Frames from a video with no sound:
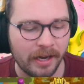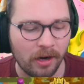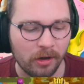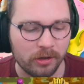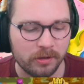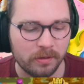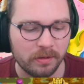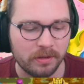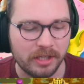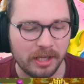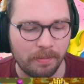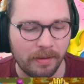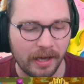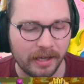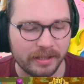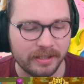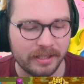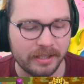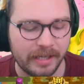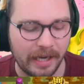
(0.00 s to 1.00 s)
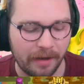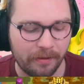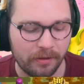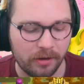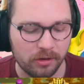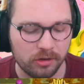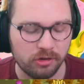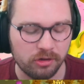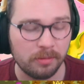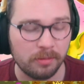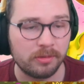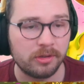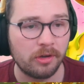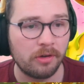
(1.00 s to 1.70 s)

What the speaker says: It also DPSs down their troops.